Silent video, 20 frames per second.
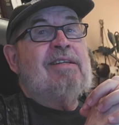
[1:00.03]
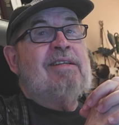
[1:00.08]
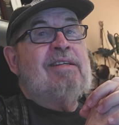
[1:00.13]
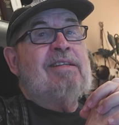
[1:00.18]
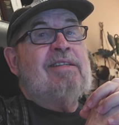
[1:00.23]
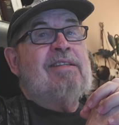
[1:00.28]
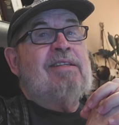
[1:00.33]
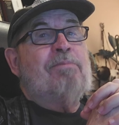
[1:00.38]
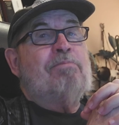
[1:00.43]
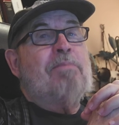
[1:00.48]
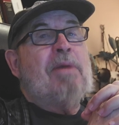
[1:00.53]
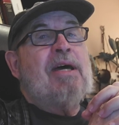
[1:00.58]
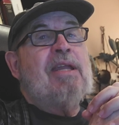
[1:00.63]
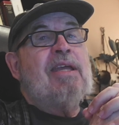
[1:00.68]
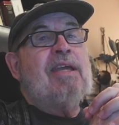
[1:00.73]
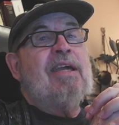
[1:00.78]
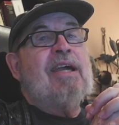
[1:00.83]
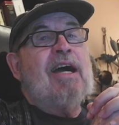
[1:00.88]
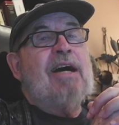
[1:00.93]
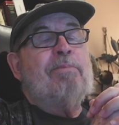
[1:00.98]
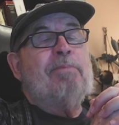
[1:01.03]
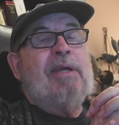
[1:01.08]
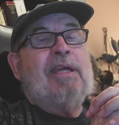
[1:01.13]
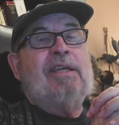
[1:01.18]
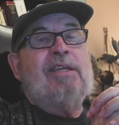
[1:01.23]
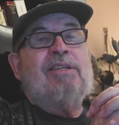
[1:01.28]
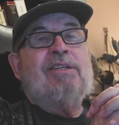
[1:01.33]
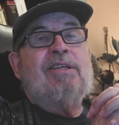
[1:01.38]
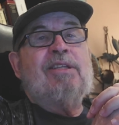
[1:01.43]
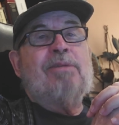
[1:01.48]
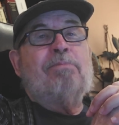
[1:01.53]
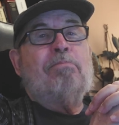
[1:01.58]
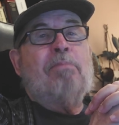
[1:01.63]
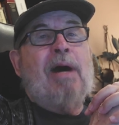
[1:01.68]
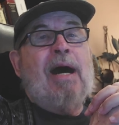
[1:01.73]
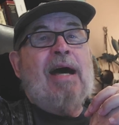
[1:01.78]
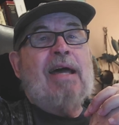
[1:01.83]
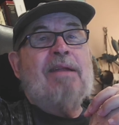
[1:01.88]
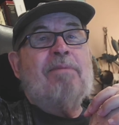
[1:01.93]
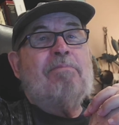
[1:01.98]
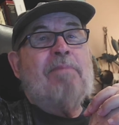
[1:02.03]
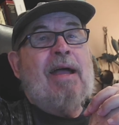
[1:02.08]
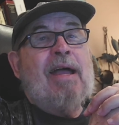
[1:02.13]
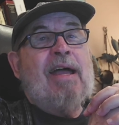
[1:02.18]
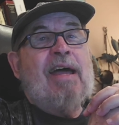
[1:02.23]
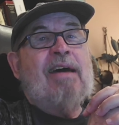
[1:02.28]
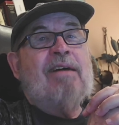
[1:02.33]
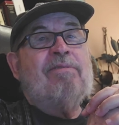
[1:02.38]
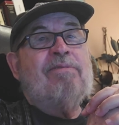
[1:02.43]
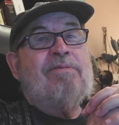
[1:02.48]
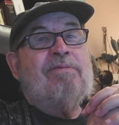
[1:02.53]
The money coming to the bottom half